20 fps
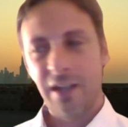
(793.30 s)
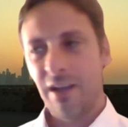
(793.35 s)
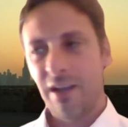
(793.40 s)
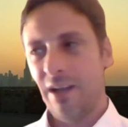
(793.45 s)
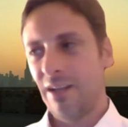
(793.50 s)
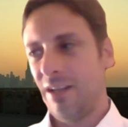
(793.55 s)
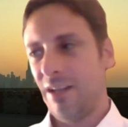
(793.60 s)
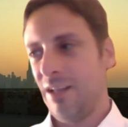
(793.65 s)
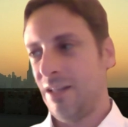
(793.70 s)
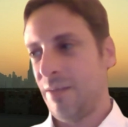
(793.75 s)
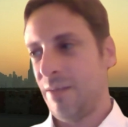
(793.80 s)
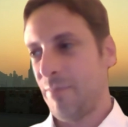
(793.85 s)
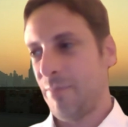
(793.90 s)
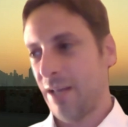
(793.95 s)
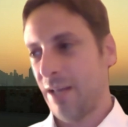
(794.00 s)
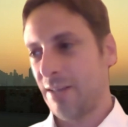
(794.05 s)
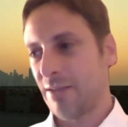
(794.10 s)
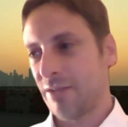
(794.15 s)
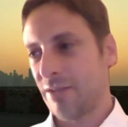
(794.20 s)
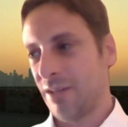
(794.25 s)
And it
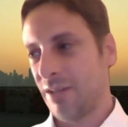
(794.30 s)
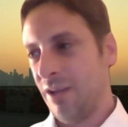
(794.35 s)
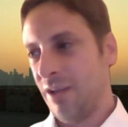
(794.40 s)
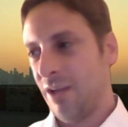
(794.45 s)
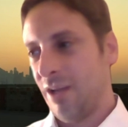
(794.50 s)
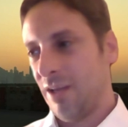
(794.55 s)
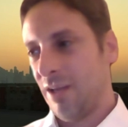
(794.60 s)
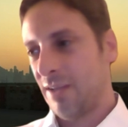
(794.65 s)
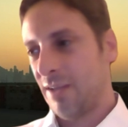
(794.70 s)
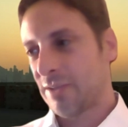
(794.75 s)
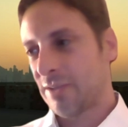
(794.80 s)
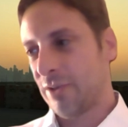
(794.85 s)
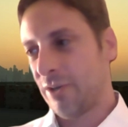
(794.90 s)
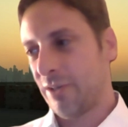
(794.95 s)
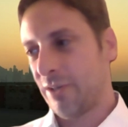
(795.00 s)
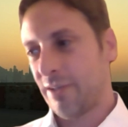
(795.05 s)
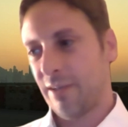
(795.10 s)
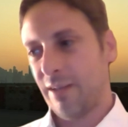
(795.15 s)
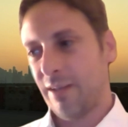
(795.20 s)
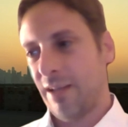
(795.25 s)
depends on
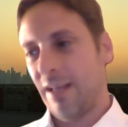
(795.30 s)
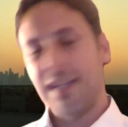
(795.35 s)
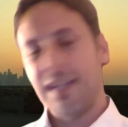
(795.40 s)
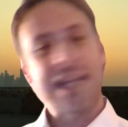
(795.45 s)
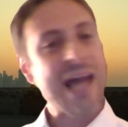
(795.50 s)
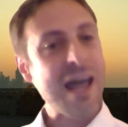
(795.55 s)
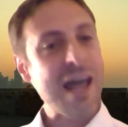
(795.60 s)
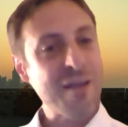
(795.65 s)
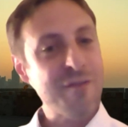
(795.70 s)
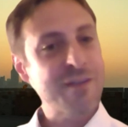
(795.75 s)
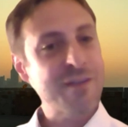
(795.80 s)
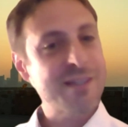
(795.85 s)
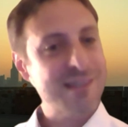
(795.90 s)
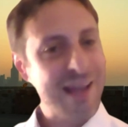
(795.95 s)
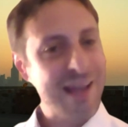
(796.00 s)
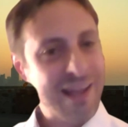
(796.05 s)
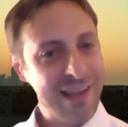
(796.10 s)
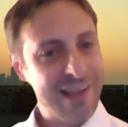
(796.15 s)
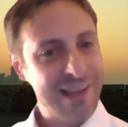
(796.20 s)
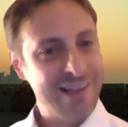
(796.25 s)
certain life
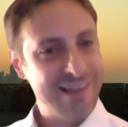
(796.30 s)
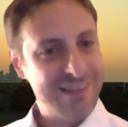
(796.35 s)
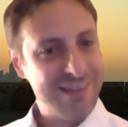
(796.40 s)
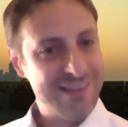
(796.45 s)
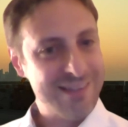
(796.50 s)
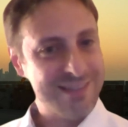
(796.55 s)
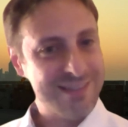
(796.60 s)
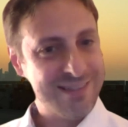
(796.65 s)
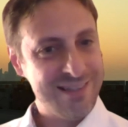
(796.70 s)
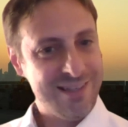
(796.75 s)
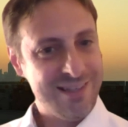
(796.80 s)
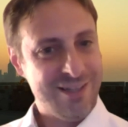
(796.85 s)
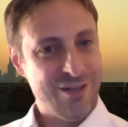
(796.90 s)
cycles